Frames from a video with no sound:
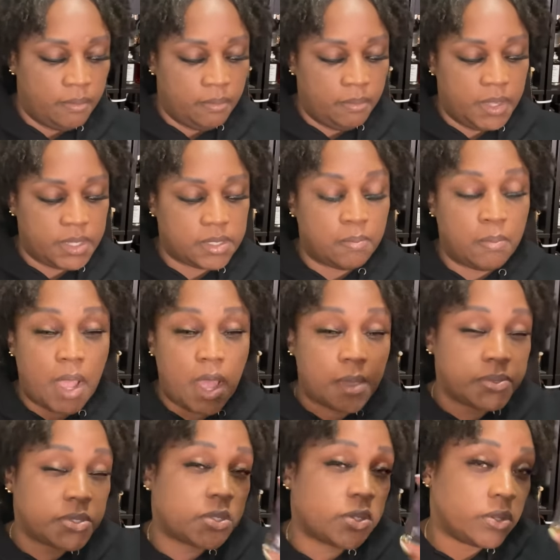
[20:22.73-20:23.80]
Miss
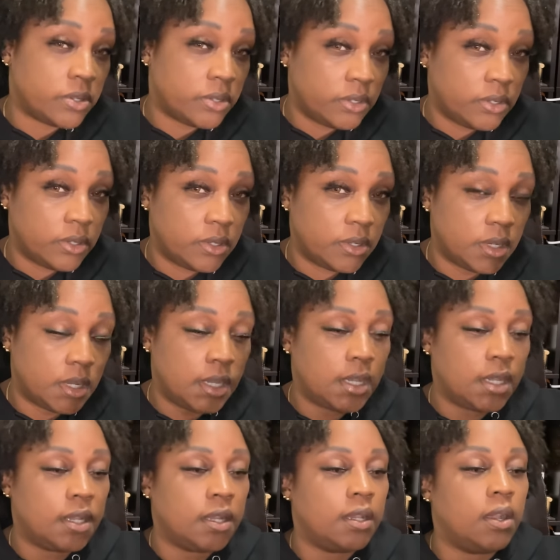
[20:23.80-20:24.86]
Mobster,
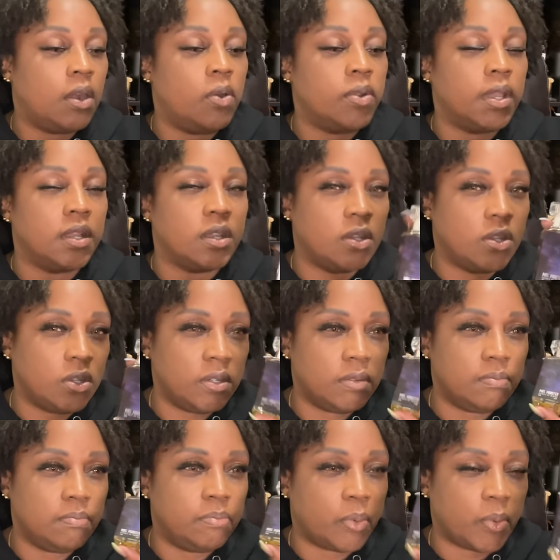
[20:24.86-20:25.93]
uh, on a
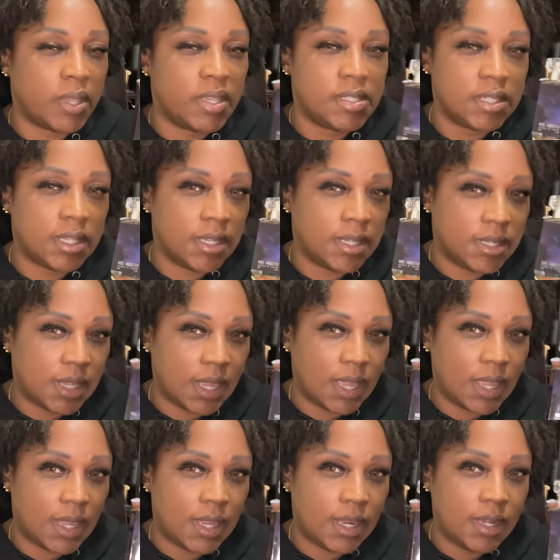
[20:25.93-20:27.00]
good breezy
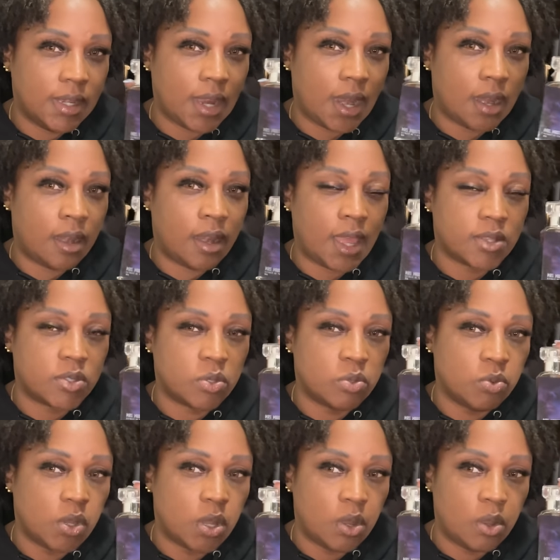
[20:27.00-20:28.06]
day, not, not too
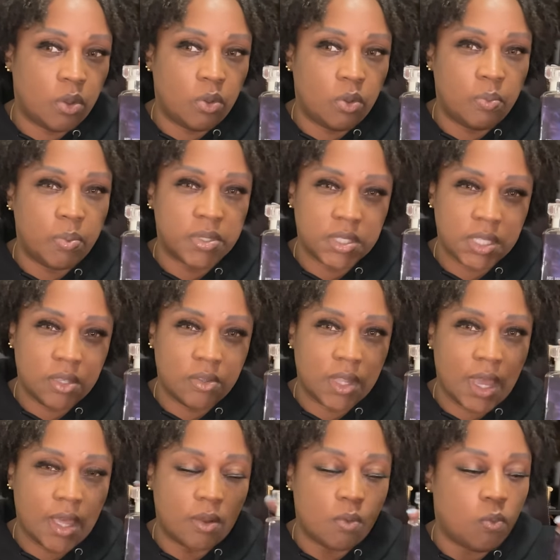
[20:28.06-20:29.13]
cold, but still
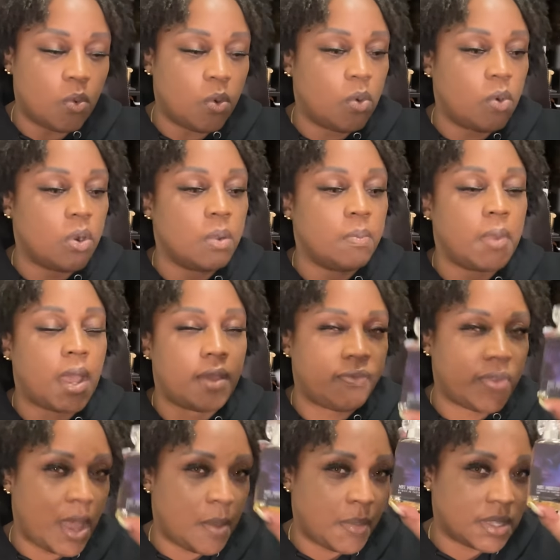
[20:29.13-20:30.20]
kind of warm, I
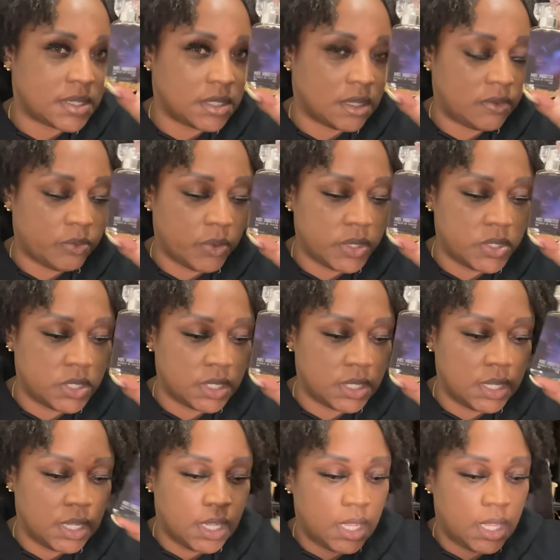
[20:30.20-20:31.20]
find myself reaching